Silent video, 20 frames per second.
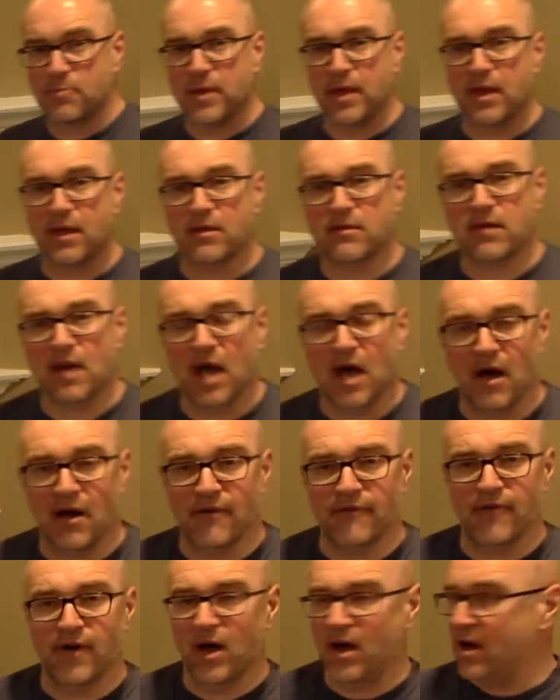piece
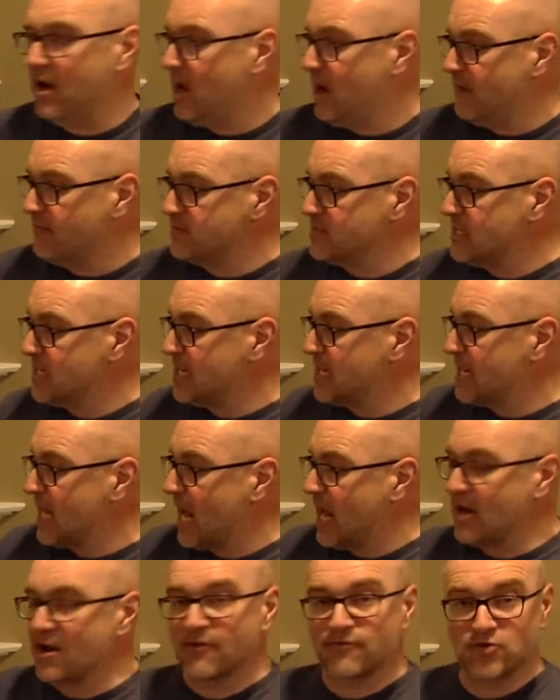of
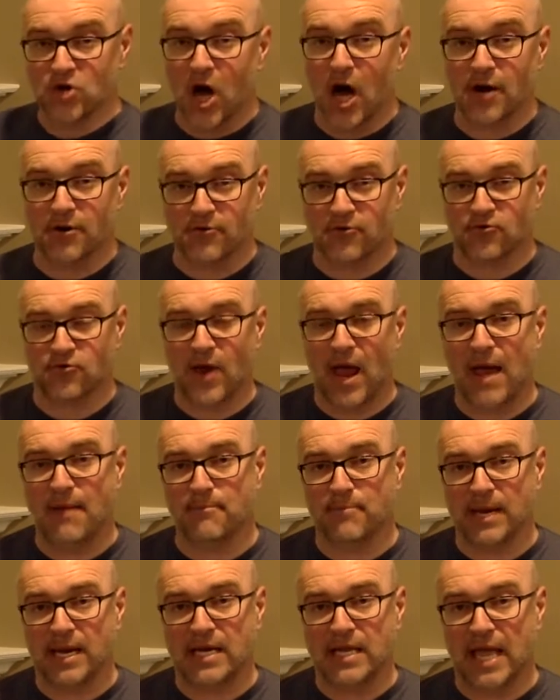DNA of daughter strand
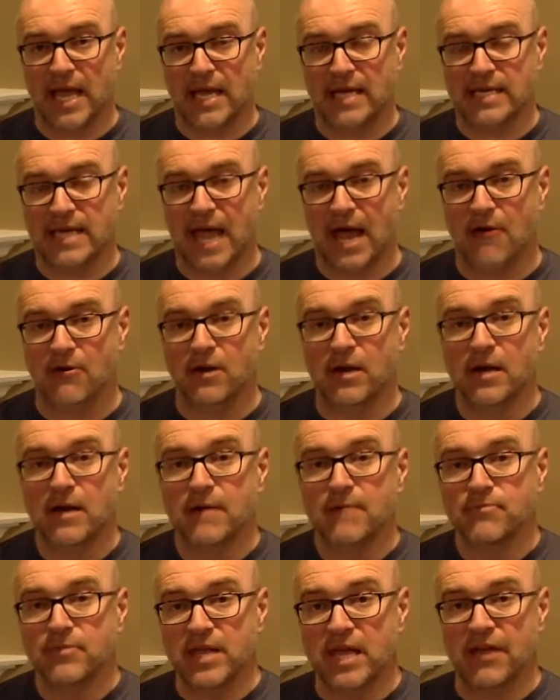being laid down
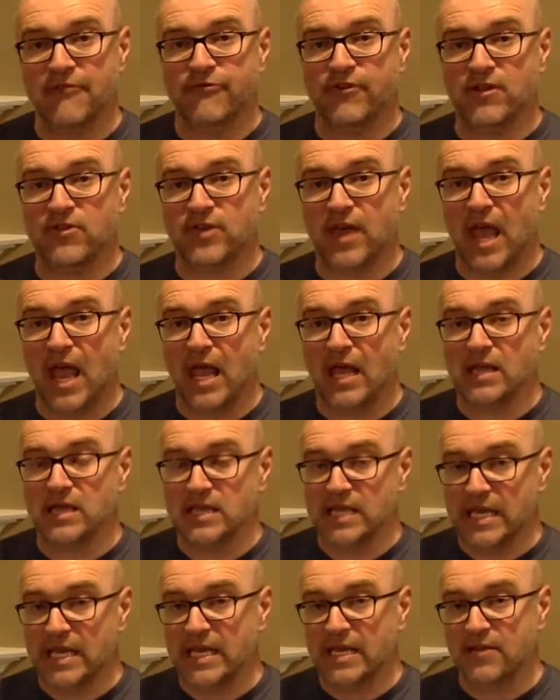if it's a
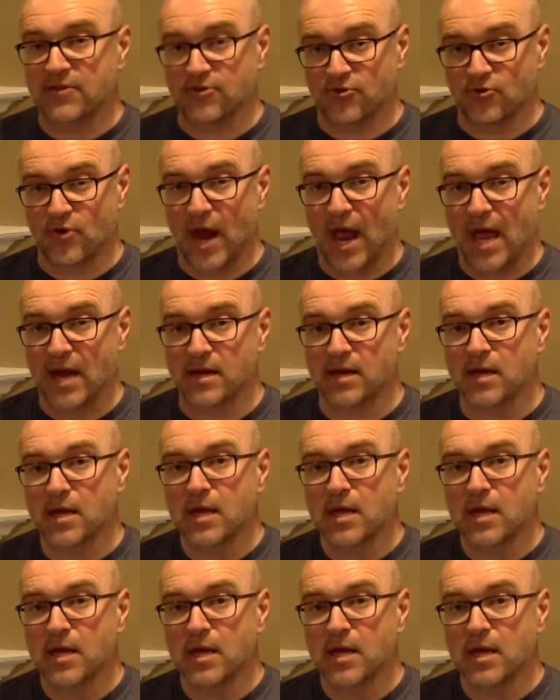leading strand.